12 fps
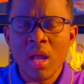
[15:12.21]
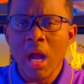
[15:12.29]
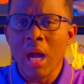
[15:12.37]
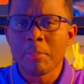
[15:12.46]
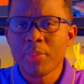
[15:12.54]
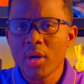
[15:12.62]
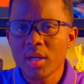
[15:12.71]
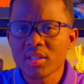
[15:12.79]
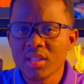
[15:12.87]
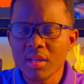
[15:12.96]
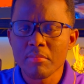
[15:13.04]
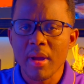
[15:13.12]
A
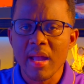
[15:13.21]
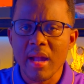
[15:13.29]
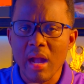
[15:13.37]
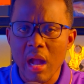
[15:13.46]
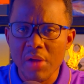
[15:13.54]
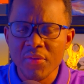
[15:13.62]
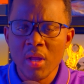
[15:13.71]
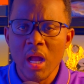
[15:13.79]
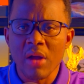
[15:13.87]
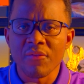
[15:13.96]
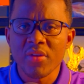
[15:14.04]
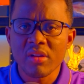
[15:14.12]
person might have
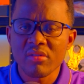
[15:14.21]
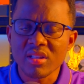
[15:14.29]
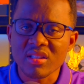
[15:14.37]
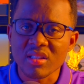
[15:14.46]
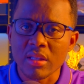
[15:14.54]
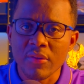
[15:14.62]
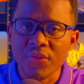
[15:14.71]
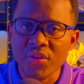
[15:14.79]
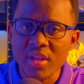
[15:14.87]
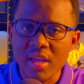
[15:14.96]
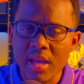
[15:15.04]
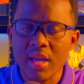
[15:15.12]
a very
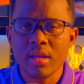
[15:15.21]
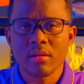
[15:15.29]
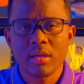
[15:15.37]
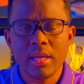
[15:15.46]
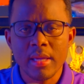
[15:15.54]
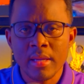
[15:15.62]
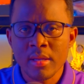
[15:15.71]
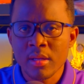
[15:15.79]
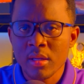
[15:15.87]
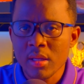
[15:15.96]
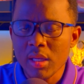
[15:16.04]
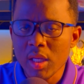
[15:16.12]
severe
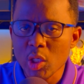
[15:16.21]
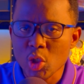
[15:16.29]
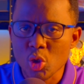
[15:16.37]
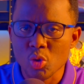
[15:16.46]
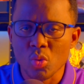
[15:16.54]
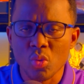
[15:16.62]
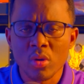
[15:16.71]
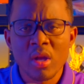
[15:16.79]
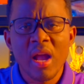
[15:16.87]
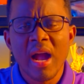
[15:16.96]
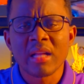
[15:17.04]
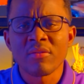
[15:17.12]
issue,
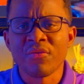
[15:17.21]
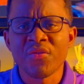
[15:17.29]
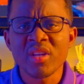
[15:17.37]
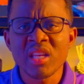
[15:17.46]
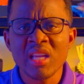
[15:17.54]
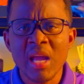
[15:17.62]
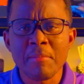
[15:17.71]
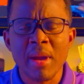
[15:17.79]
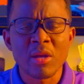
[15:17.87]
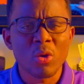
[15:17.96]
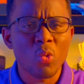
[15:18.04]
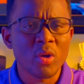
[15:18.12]
and VDM
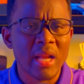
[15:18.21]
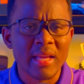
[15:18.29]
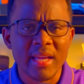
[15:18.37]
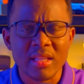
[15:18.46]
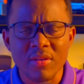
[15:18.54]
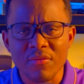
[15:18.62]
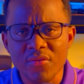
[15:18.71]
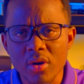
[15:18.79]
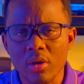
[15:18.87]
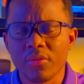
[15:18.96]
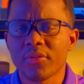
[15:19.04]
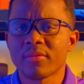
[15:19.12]
might not want to get
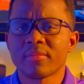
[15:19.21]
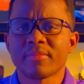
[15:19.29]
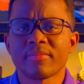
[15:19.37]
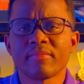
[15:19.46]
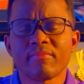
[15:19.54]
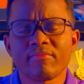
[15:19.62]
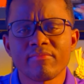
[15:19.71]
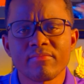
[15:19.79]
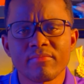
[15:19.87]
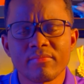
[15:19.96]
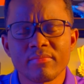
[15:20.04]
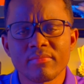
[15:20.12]
involved.
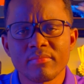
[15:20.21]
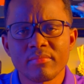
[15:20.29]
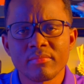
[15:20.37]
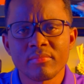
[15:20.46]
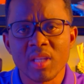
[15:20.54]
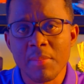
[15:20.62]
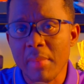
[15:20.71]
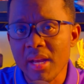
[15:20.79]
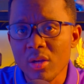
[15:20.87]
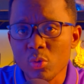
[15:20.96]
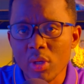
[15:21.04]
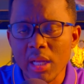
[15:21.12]
He might
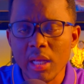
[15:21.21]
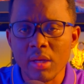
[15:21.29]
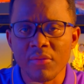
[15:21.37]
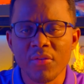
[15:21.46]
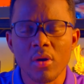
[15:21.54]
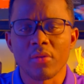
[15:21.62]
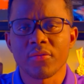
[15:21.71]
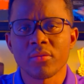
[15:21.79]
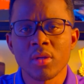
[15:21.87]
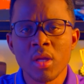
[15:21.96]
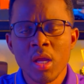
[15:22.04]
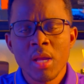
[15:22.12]
not want to get involved
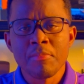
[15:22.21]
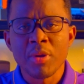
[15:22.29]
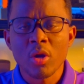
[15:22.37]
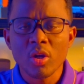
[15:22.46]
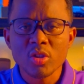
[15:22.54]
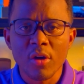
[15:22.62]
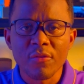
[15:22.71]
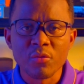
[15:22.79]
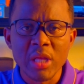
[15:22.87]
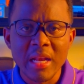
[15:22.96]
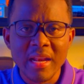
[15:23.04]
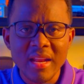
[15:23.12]
because of
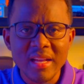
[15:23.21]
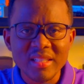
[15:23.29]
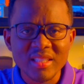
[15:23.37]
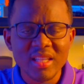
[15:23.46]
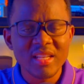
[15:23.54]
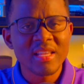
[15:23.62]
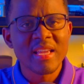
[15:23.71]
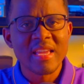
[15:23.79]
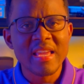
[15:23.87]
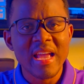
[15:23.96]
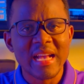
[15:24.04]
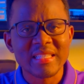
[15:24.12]
the lesson
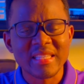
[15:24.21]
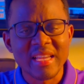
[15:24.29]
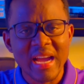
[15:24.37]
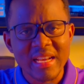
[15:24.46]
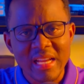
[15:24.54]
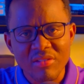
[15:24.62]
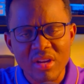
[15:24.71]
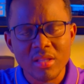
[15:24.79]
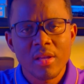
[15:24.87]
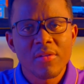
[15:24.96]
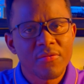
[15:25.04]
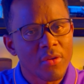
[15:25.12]
he has gathered
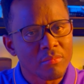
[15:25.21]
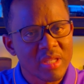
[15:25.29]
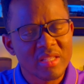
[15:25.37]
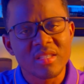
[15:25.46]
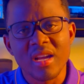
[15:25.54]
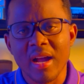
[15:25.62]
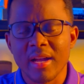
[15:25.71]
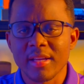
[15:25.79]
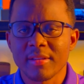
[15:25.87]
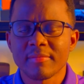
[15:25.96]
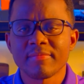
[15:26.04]
from this guy.